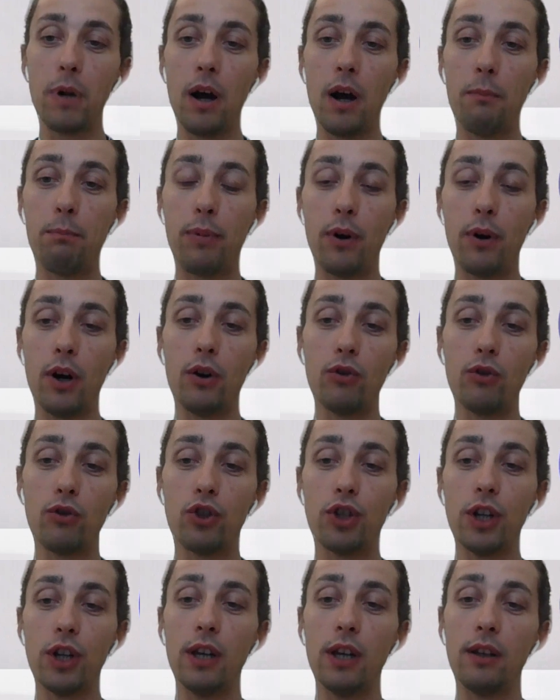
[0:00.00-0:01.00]

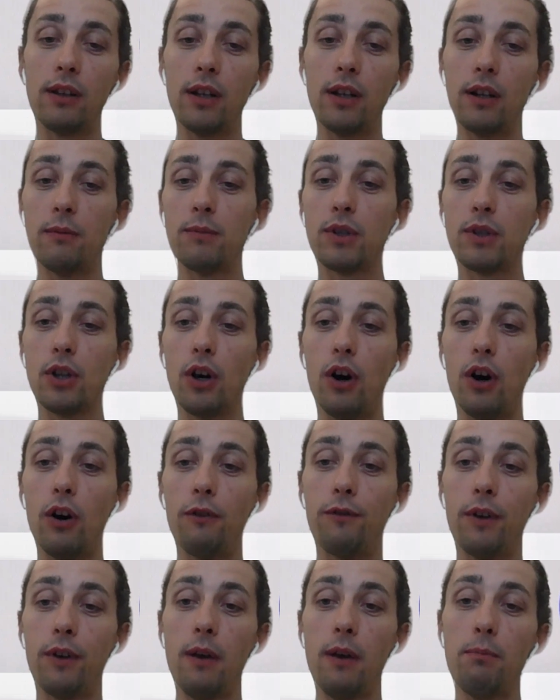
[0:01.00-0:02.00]
approach in terms
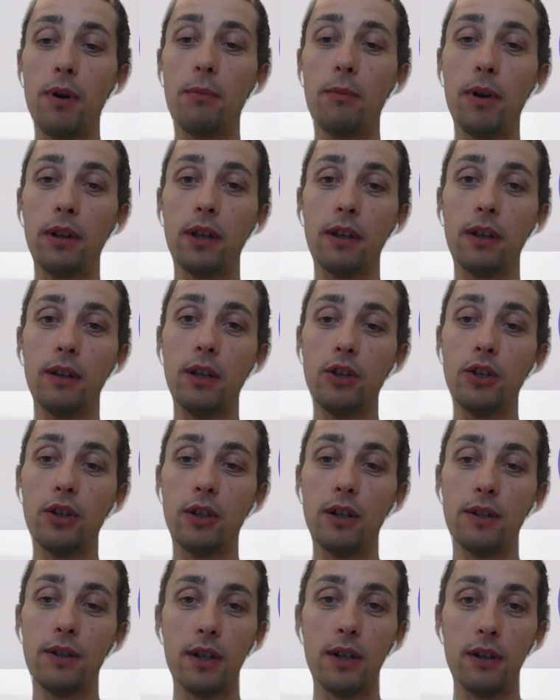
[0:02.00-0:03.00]
of implementing
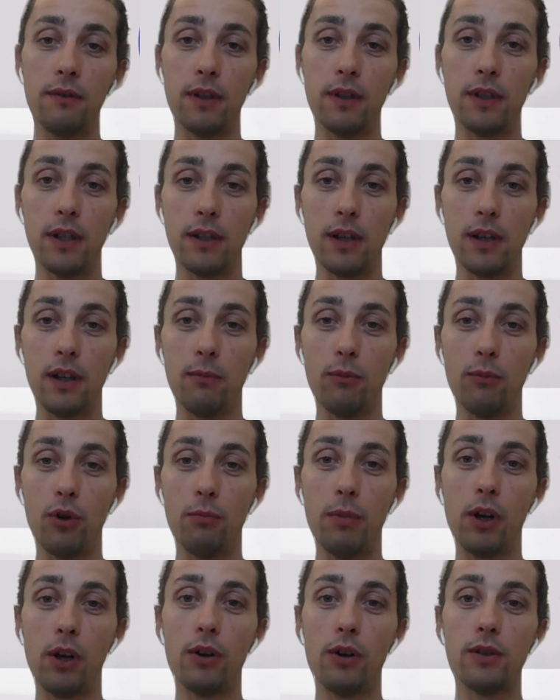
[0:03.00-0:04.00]
digital services
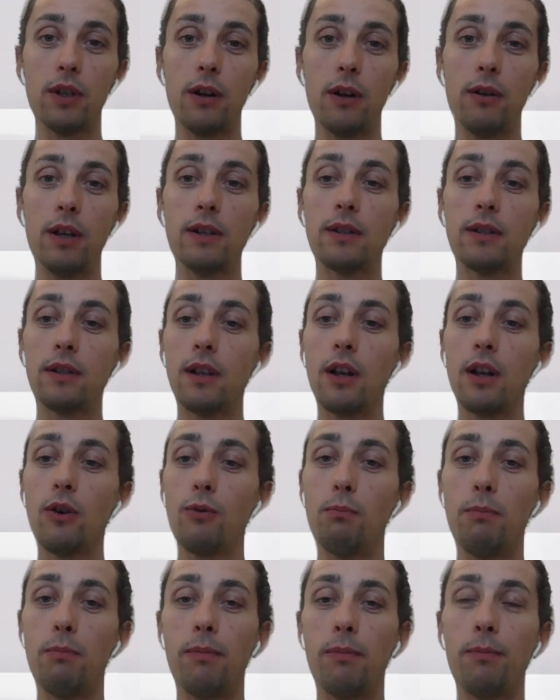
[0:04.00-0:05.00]
anymore, because there is
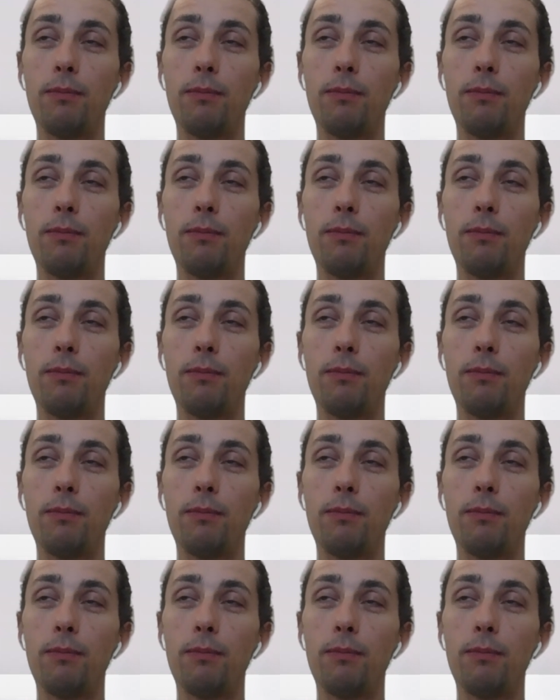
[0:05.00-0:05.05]
no